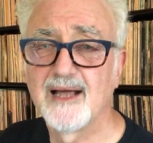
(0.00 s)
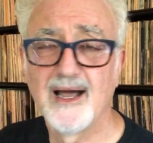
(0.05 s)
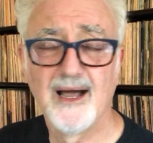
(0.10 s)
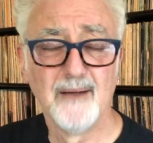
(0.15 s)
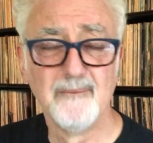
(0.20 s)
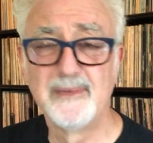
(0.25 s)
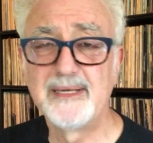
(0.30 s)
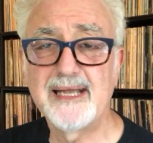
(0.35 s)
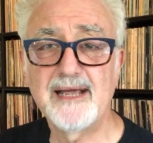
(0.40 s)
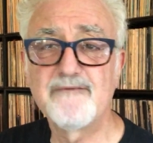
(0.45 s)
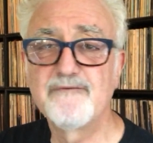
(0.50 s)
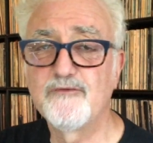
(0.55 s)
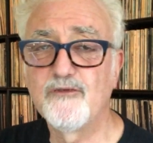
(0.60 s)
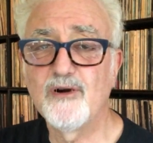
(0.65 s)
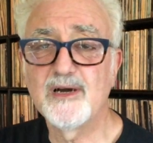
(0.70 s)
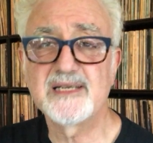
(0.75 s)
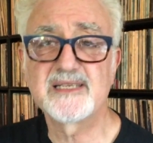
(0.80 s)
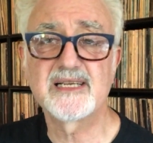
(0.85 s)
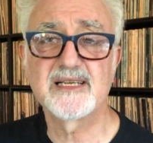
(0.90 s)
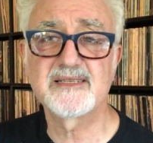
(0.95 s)
I mean, that
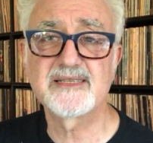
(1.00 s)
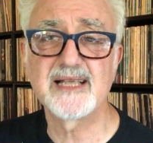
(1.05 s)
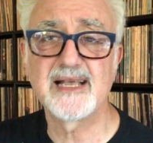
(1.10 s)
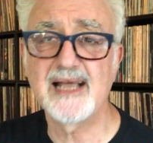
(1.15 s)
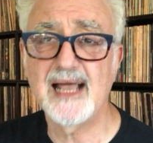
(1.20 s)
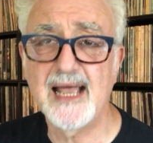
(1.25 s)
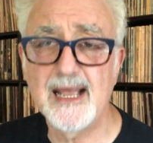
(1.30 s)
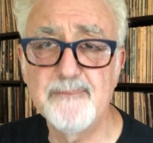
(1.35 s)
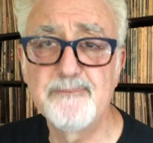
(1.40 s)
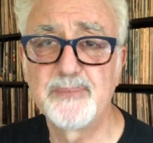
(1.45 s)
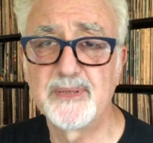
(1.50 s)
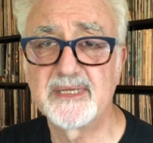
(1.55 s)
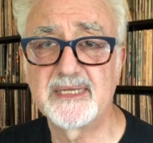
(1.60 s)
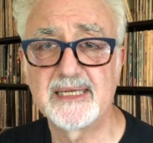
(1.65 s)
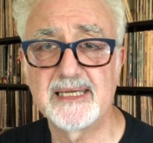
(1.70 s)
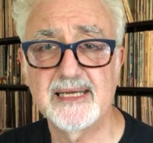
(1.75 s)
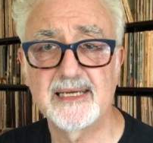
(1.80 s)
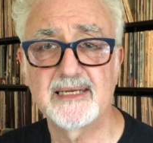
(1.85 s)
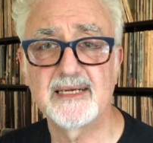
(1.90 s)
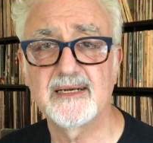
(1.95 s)
voice has the
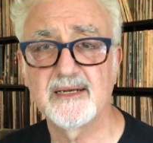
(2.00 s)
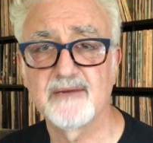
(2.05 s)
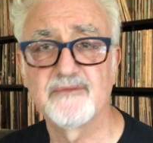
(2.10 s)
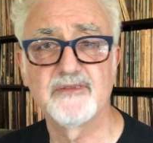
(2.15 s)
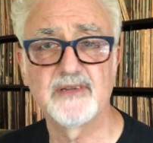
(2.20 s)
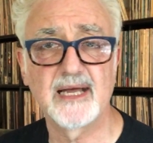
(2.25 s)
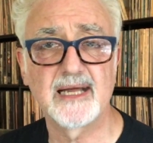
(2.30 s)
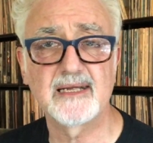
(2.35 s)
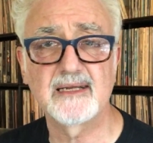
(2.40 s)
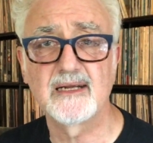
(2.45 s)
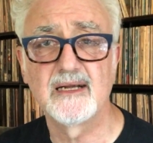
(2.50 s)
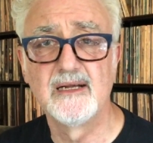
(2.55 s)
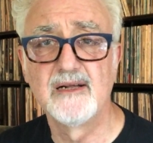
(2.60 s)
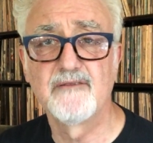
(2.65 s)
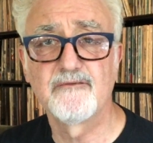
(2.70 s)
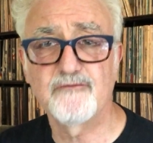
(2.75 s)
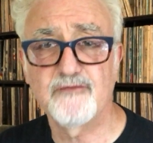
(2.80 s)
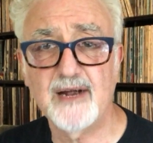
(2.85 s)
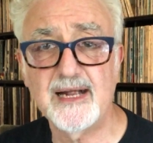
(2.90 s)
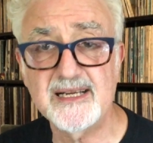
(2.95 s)
empathy in it of like
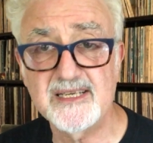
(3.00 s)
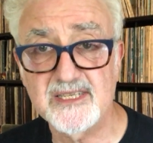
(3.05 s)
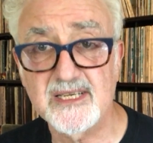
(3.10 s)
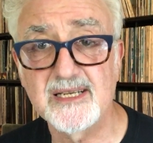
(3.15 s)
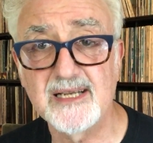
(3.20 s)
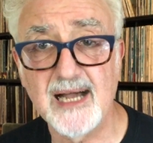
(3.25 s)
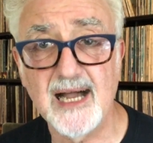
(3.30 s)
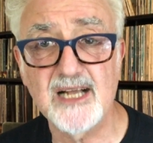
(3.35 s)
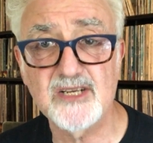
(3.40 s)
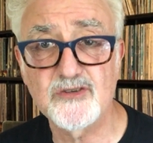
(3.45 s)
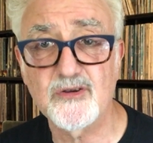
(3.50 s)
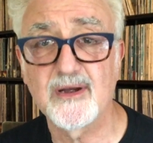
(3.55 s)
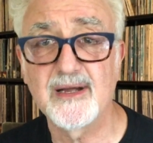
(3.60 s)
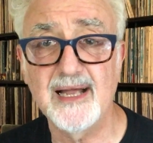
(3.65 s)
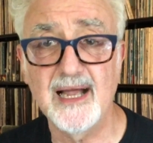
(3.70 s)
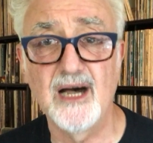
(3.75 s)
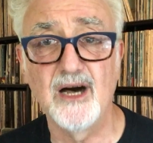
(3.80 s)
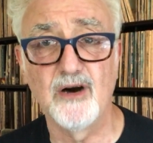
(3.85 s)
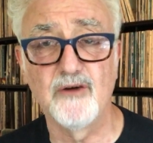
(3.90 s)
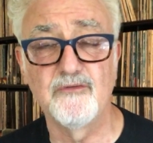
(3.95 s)
Frank Sinatra,
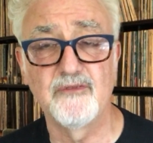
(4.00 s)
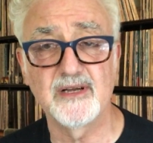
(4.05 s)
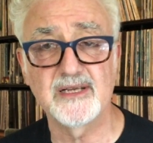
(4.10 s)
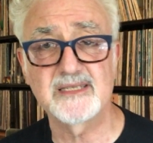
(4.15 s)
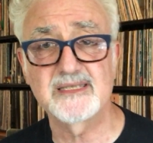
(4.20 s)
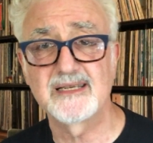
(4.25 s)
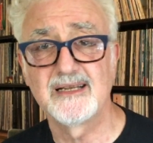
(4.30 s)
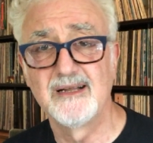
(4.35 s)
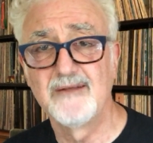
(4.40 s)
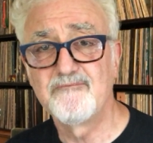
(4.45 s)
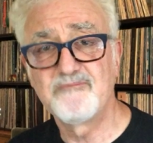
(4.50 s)
Elvis.